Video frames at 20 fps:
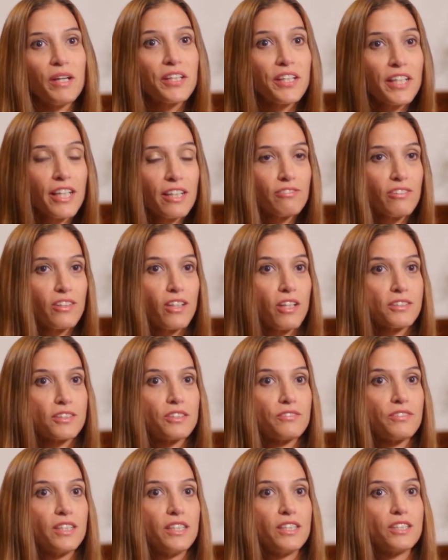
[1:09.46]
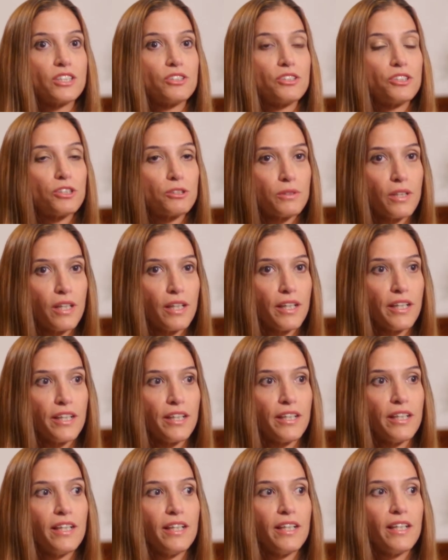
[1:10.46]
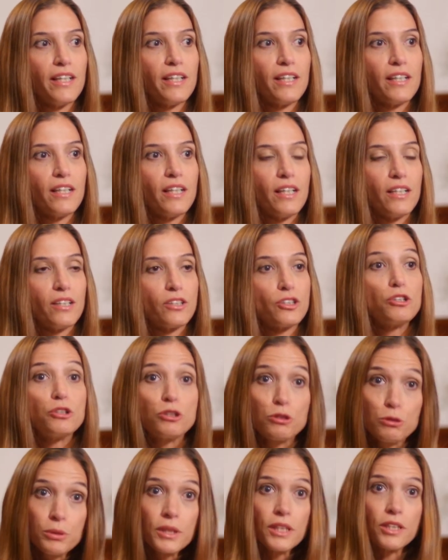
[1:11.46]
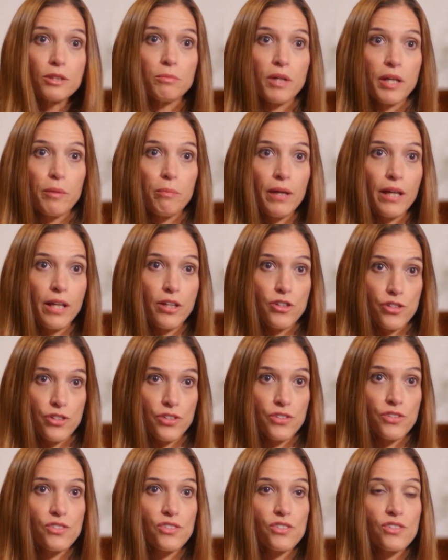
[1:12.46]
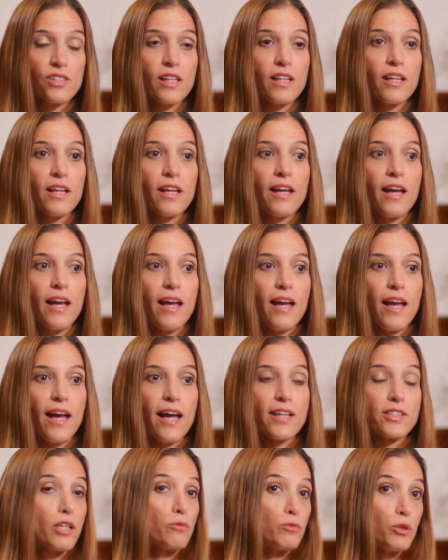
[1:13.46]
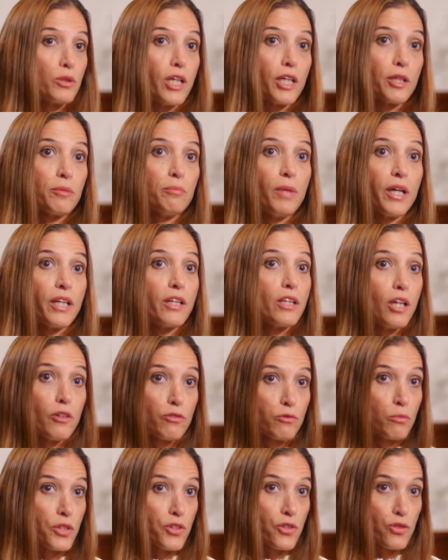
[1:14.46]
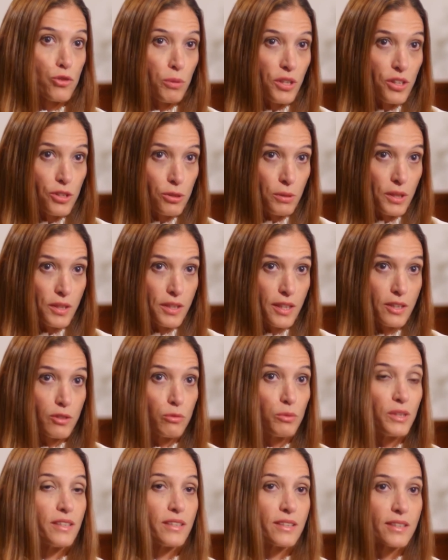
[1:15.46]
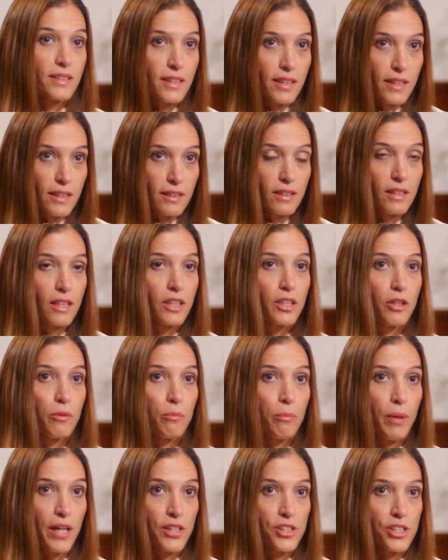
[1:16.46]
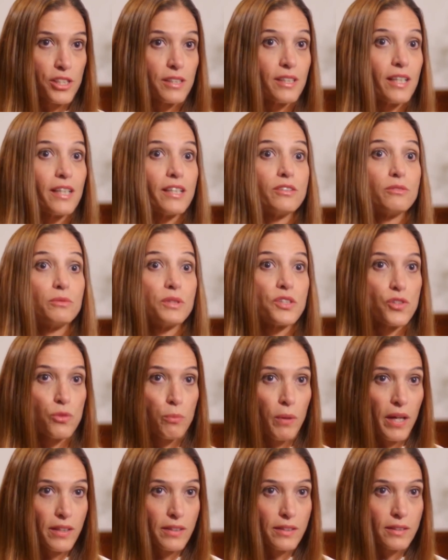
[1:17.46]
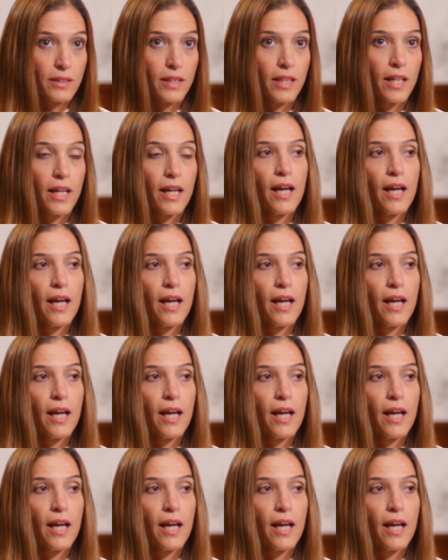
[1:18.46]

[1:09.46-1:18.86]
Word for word: My care philosophy is to try uh, to treat my patients as I would like my loved ones to be treated with skill, compassion, and respect.